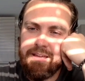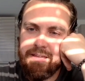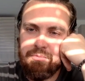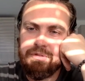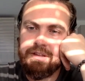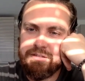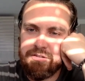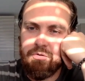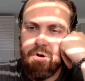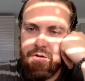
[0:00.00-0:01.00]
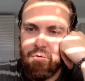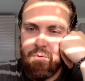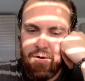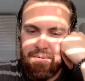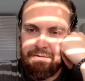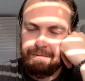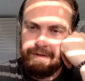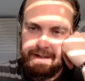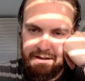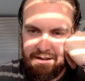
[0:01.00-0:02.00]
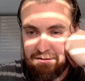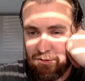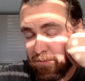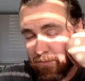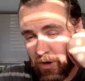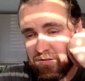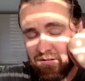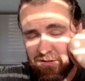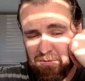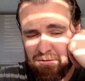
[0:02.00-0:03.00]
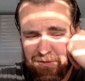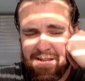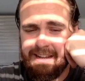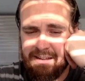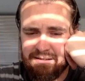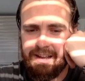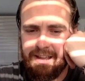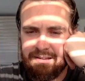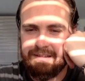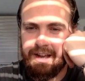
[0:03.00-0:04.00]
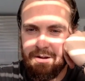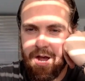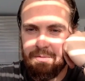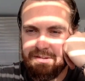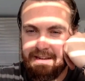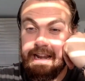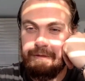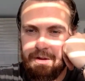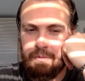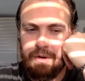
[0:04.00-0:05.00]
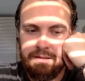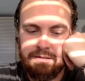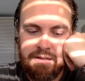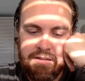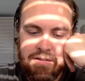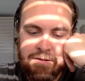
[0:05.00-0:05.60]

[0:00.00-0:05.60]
They were the two overwhelming feelings, not emotions, but feelings, I guess, I was living with.